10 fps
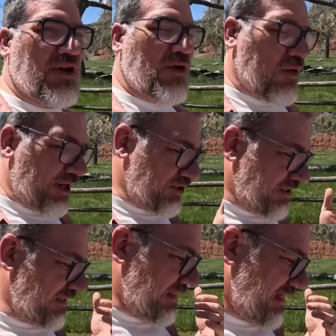a
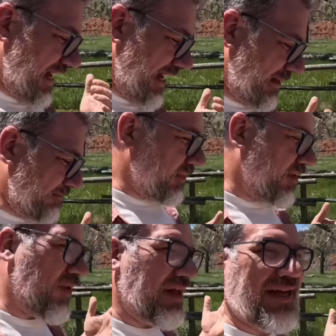question today,
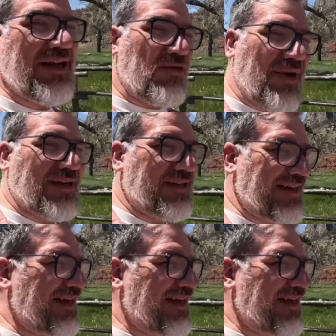well, indirectly